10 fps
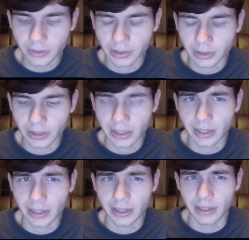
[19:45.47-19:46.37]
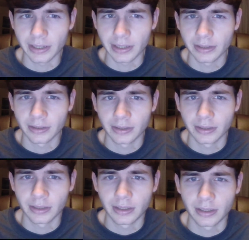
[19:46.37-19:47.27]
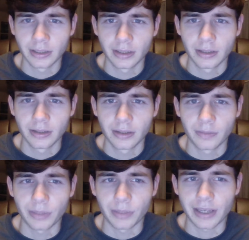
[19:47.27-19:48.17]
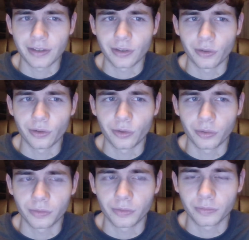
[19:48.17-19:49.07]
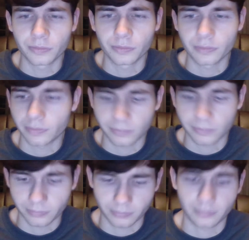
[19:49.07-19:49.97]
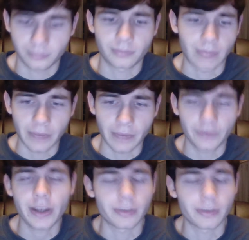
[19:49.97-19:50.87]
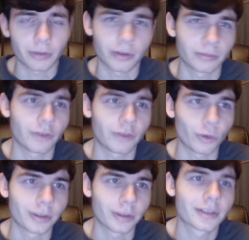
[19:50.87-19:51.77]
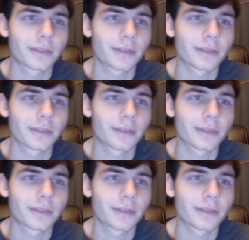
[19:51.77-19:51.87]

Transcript: They began to have a fight with her, of course.